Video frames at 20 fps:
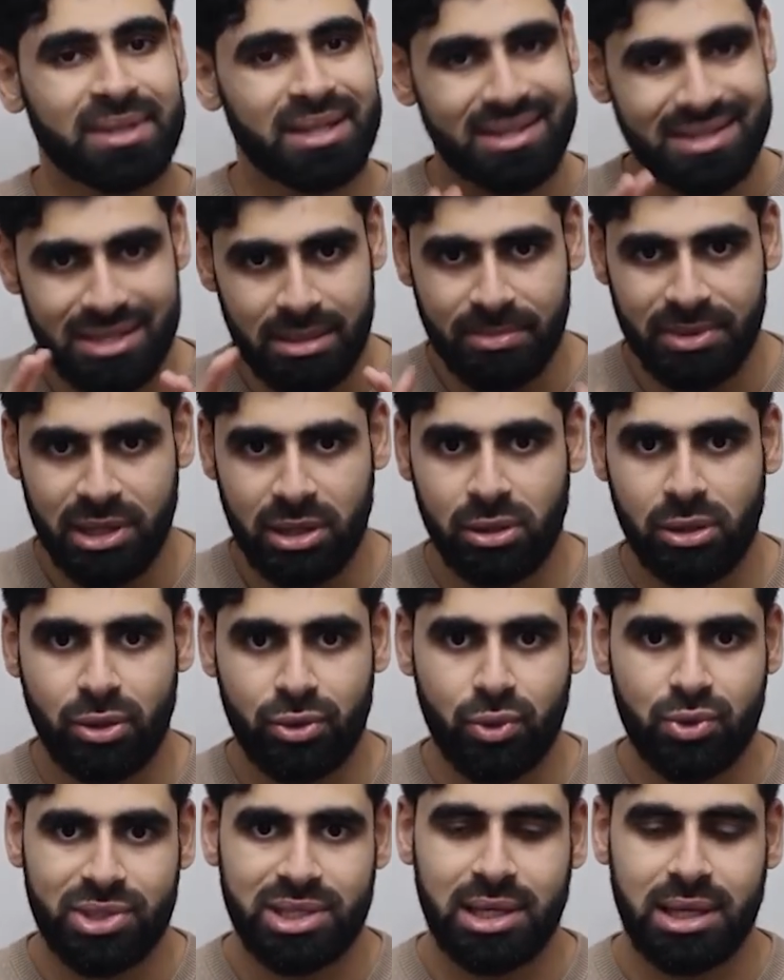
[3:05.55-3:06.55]
Something along
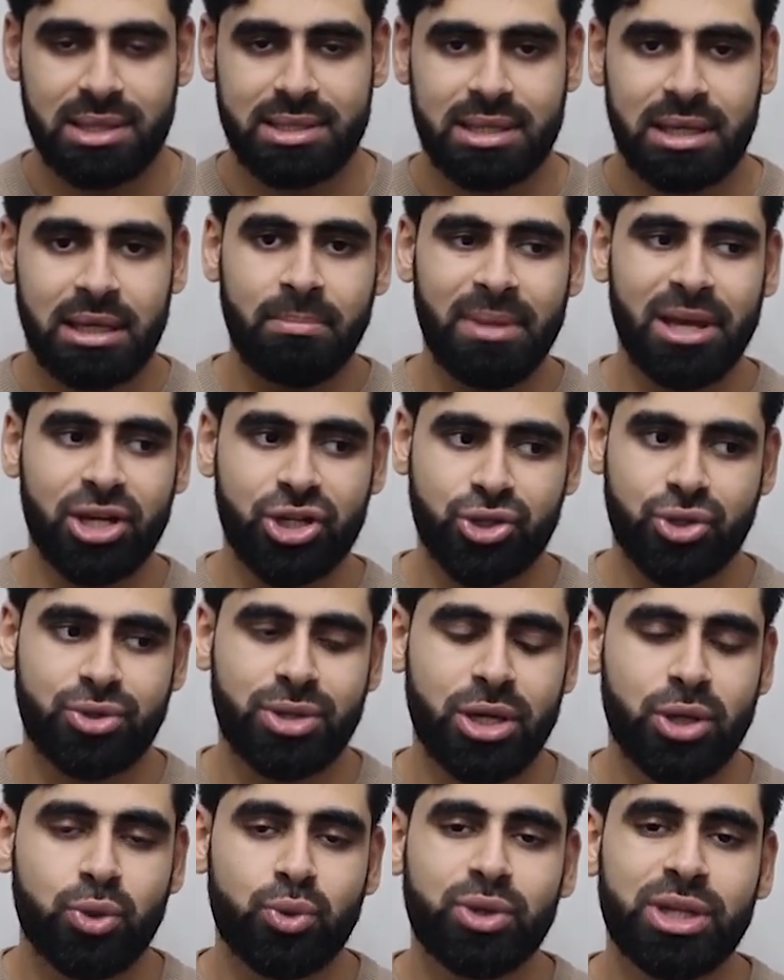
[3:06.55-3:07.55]
those lines. Make sure
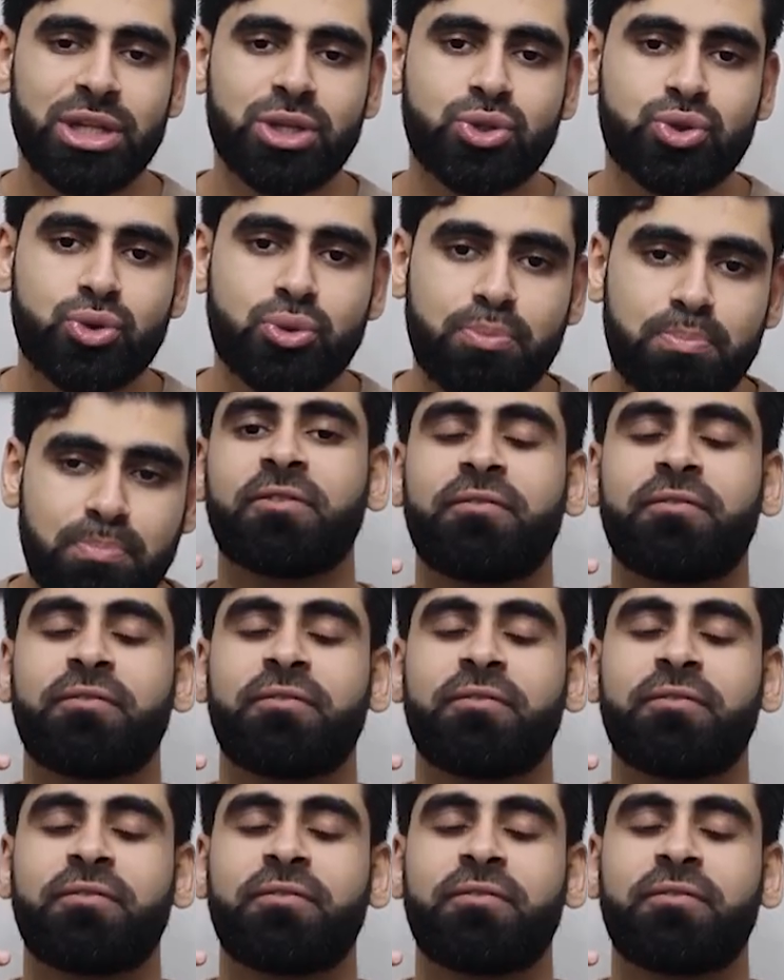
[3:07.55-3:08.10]
that you need to